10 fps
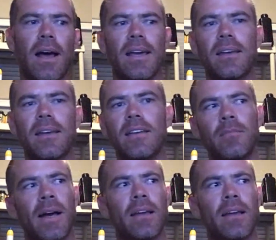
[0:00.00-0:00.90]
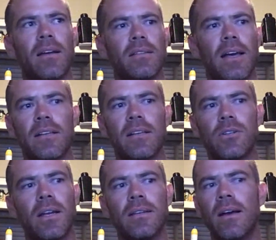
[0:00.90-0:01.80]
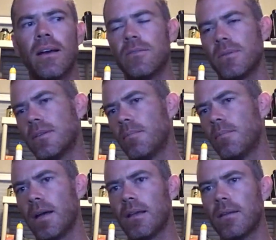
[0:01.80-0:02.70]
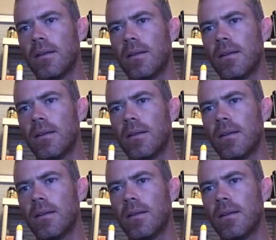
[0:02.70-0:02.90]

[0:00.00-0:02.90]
I can give my gun, I can trade guns with somebody.